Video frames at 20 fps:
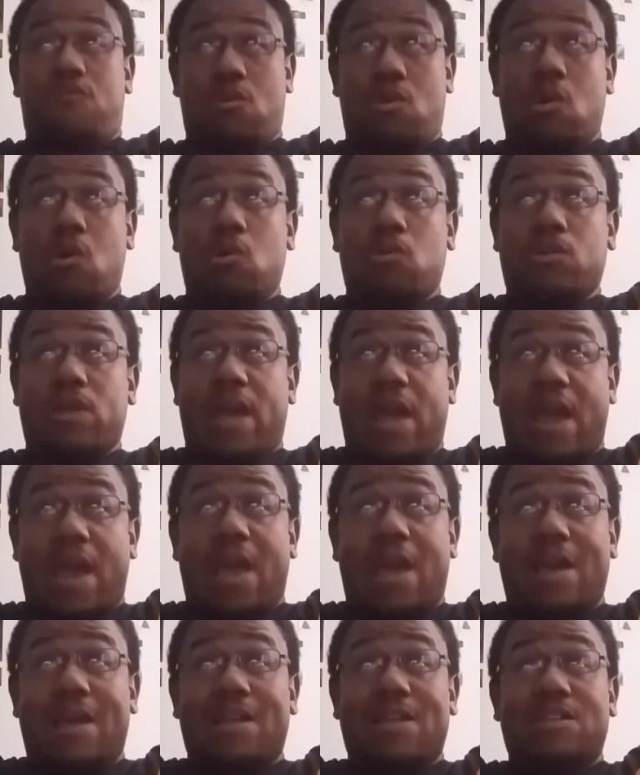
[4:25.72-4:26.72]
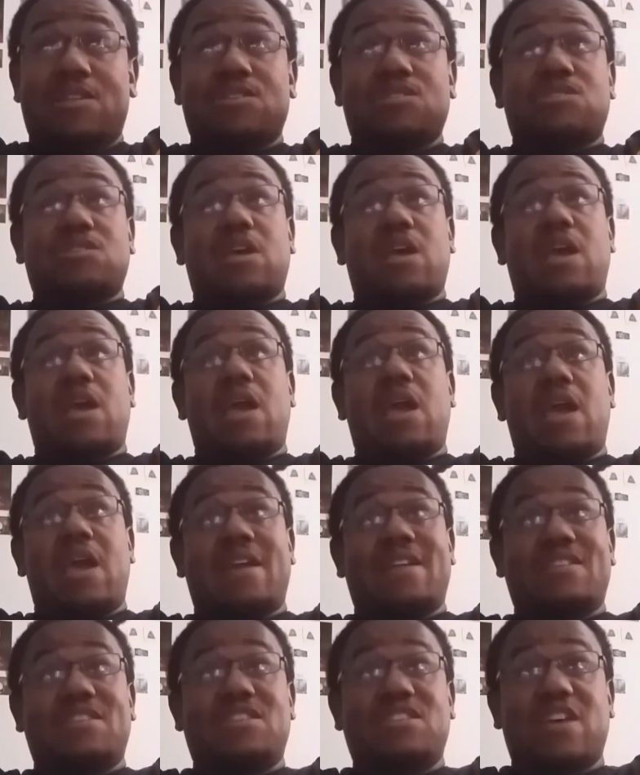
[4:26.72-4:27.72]
your own hands
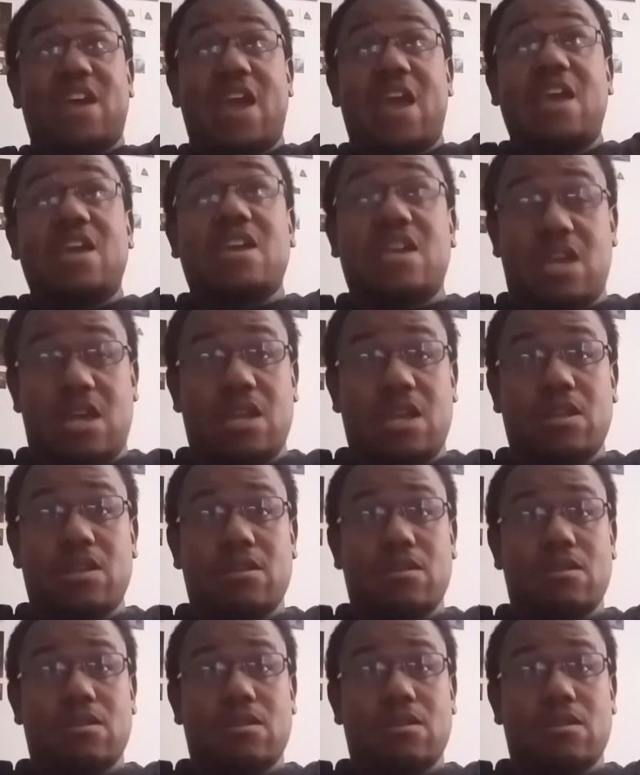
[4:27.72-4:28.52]
and take it.